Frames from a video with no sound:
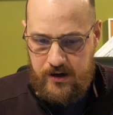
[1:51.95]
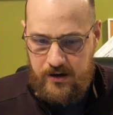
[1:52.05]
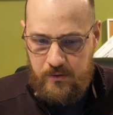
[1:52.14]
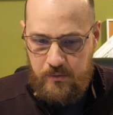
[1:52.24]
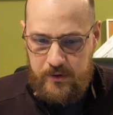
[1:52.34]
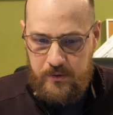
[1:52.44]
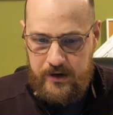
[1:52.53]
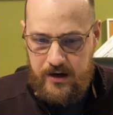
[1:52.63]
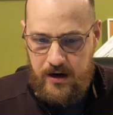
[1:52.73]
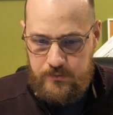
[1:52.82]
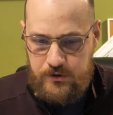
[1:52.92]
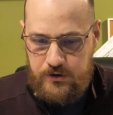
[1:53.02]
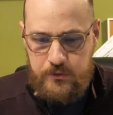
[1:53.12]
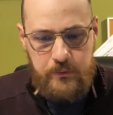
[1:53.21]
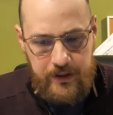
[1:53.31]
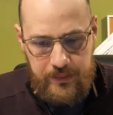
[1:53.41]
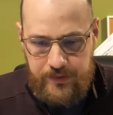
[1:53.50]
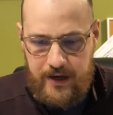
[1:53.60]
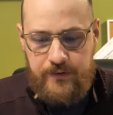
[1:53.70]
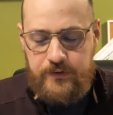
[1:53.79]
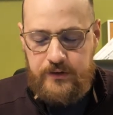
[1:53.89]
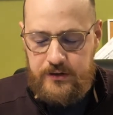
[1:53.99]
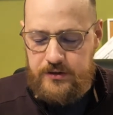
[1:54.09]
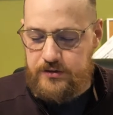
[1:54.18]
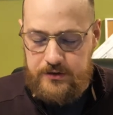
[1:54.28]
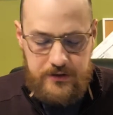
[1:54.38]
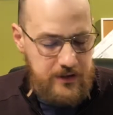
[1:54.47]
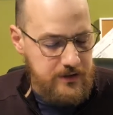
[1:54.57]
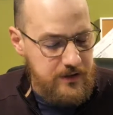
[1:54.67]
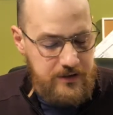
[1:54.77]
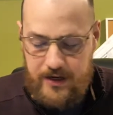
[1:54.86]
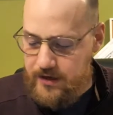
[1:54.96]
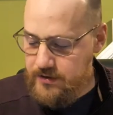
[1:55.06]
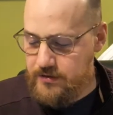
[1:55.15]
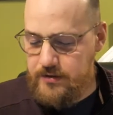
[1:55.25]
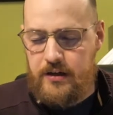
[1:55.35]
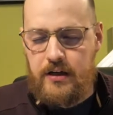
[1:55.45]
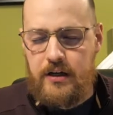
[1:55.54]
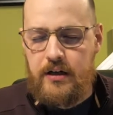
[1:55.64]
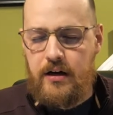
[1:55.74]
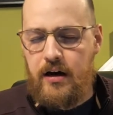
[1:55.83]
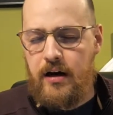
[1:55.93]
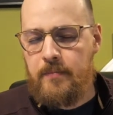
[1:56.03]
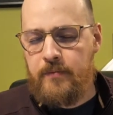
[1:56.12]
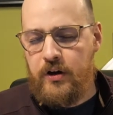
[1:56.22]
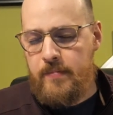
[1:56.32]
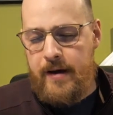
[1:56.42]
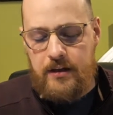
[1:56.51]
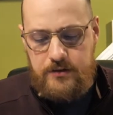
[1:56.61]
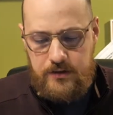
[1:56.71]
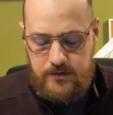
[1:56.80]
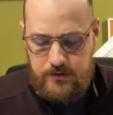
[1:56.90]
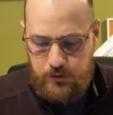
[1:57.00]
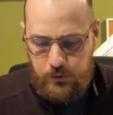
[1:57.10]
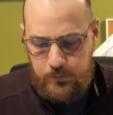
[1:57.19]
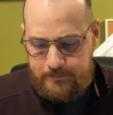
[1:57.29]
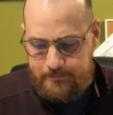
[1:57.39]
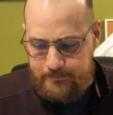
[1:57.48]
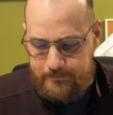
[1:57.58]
Uh, we, we come to you with thankfulness, just as this text um, commands us to.